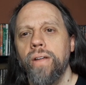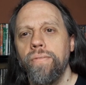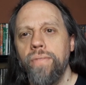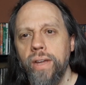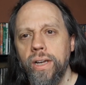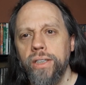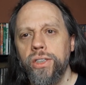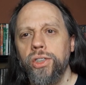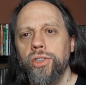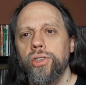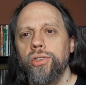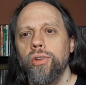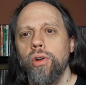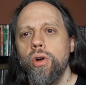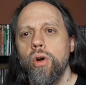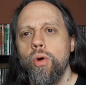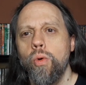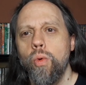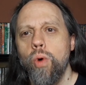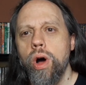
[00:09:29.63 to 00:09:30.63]
this
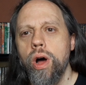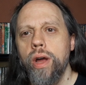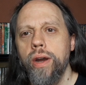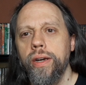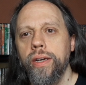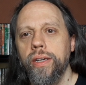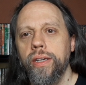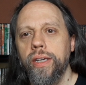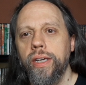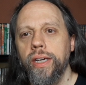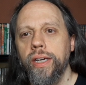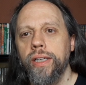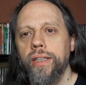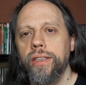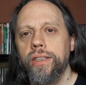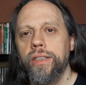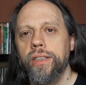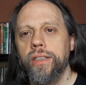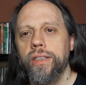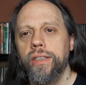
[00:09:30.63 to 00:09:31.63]
one
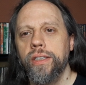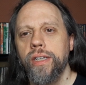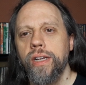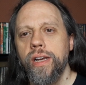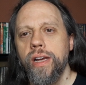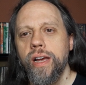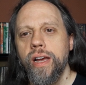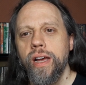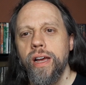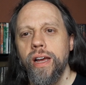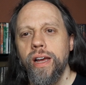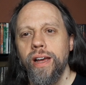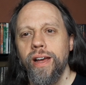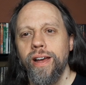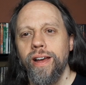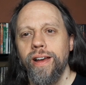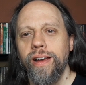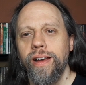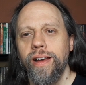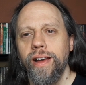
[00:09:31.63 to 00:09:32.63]
gets
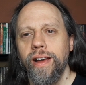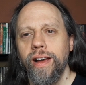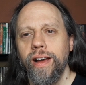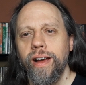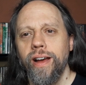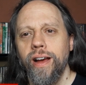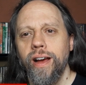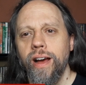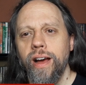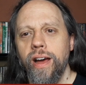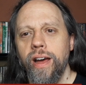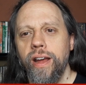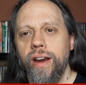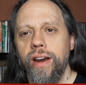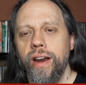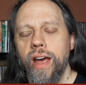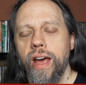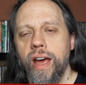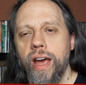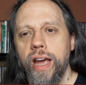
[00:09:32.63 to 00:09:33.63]

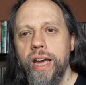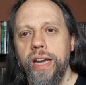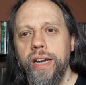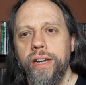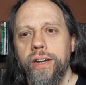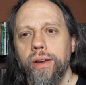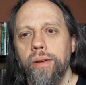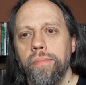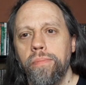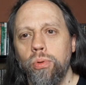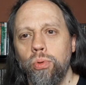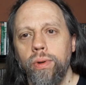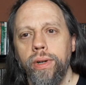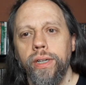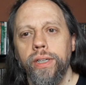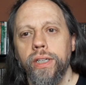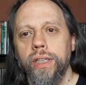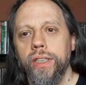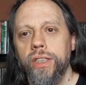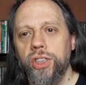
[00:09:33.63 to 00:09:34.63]
an
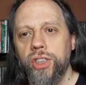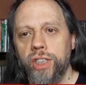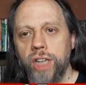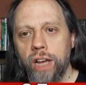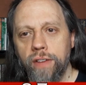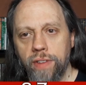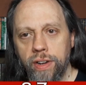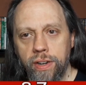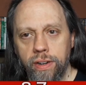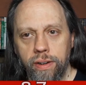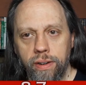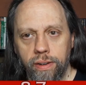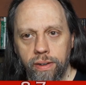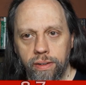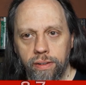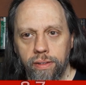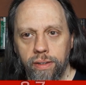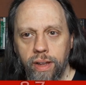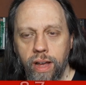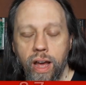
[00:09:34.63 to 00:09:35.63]
8.7
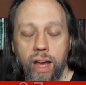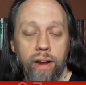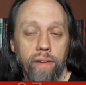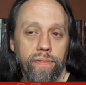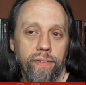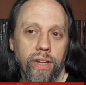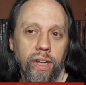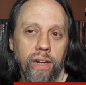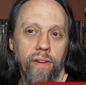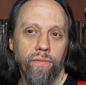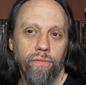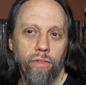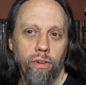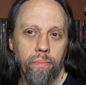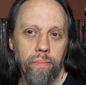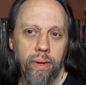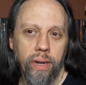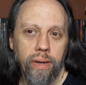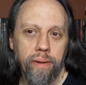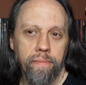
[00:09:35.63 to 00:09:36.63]
out of 10 for
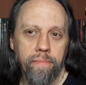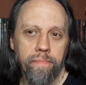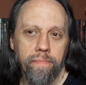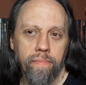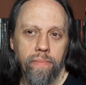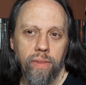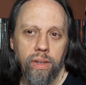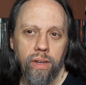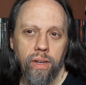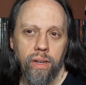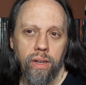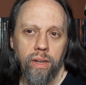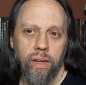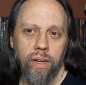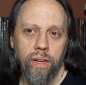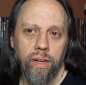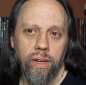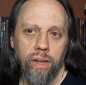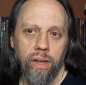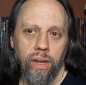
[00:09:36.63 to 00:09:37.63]
me.
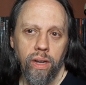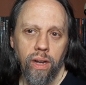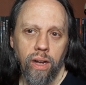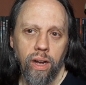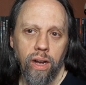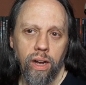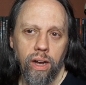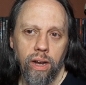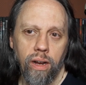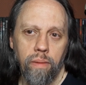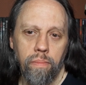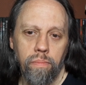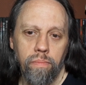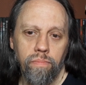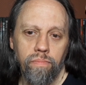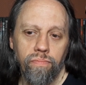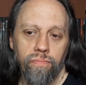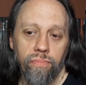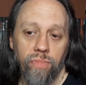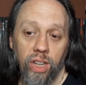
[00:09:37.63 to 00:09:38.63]

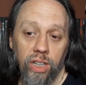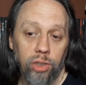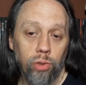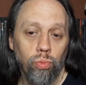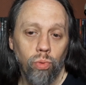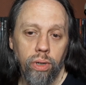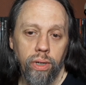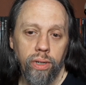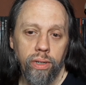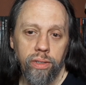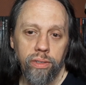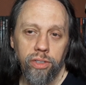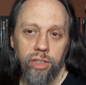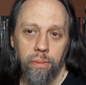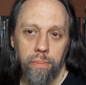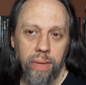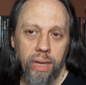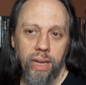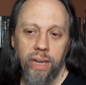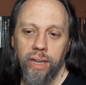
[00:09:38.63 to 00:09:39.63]
Um, this one, to
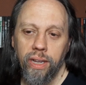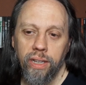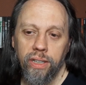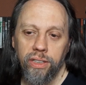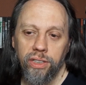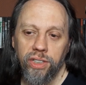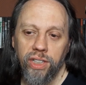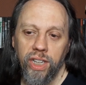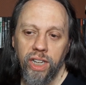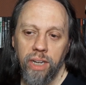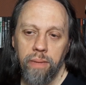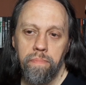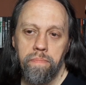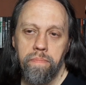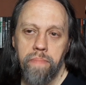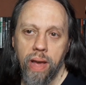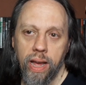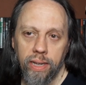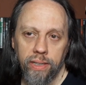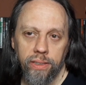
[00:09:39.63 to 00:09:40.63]
me, is the
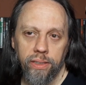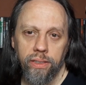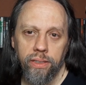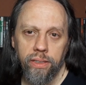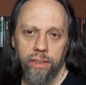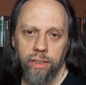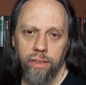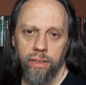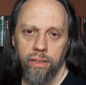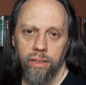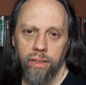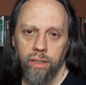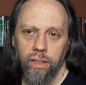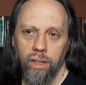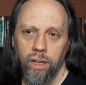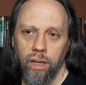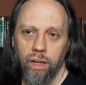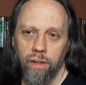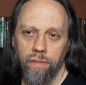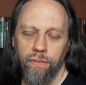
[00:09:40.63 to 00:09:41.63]
best
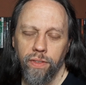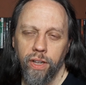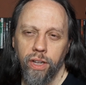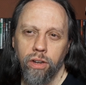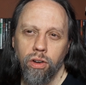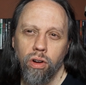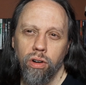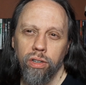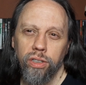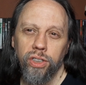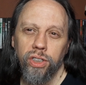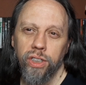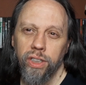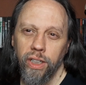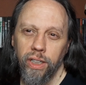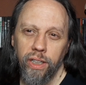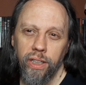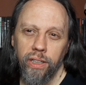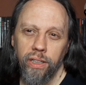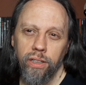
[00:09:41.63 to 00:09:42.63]
of the
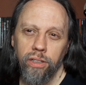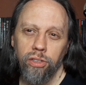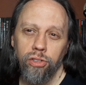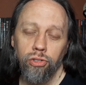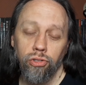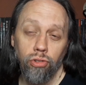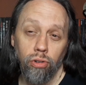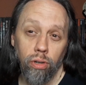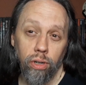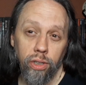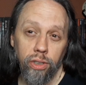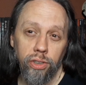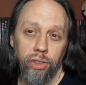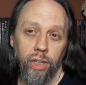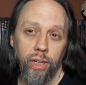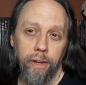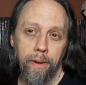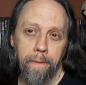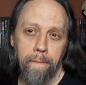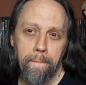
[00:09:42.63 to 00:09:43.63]
Karnstein
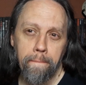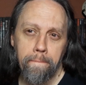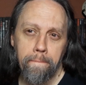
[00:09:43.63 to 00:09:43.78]
trilogy.